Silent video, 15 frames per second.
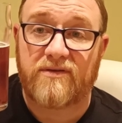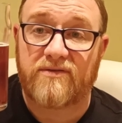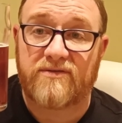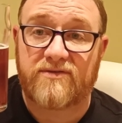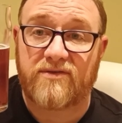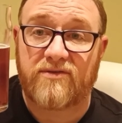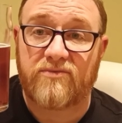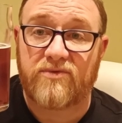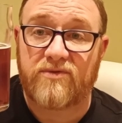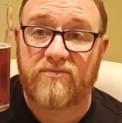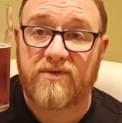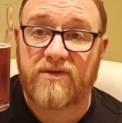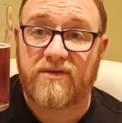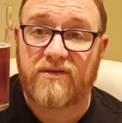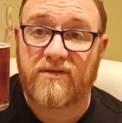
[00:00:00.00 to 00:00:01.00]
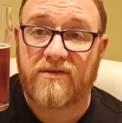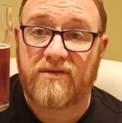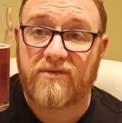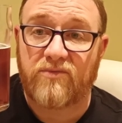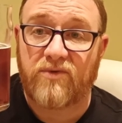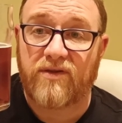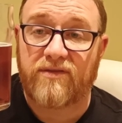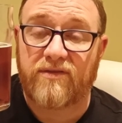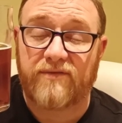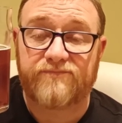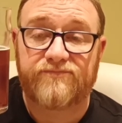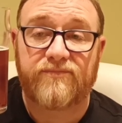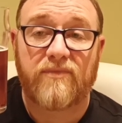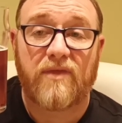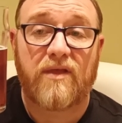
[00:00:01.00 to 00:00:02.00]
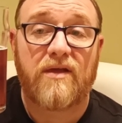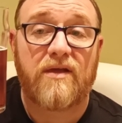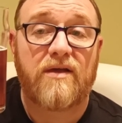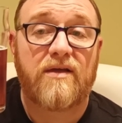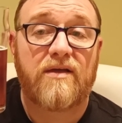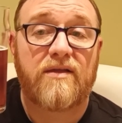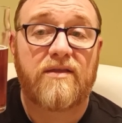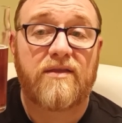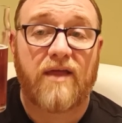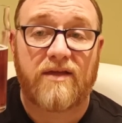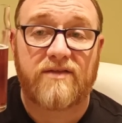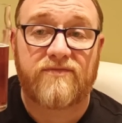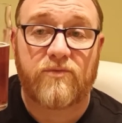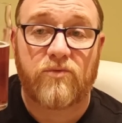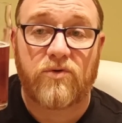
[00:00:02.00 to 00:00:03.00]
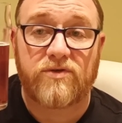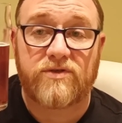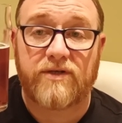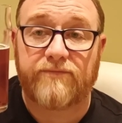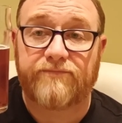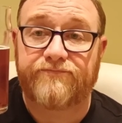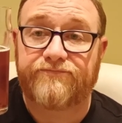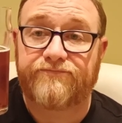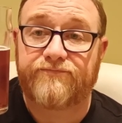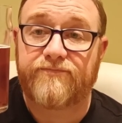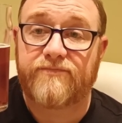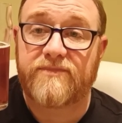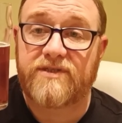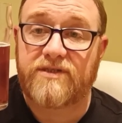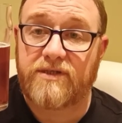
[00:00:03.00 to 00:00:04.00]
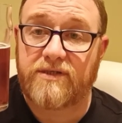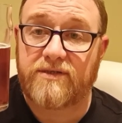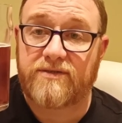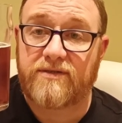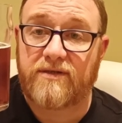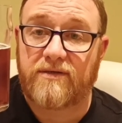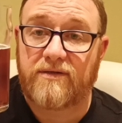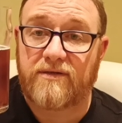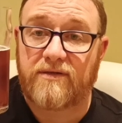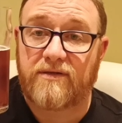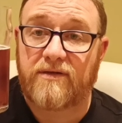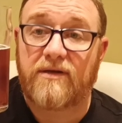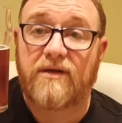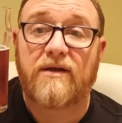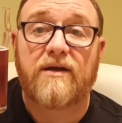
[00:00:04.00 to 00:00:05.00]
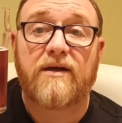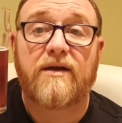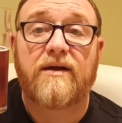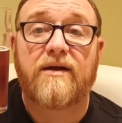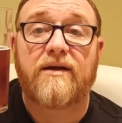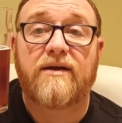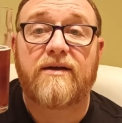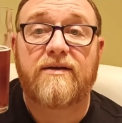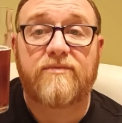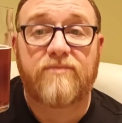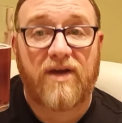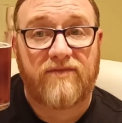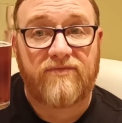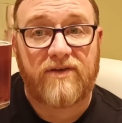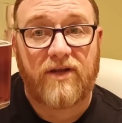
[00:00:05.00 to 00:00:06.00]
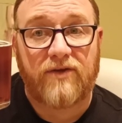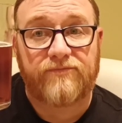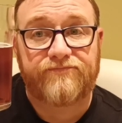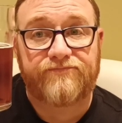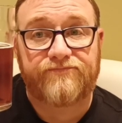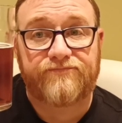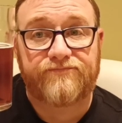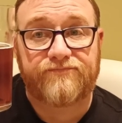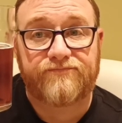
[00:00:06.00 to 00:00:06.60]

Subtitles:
It still wouldn't be worth it. Thanks for watching. Cheers. And bye for now.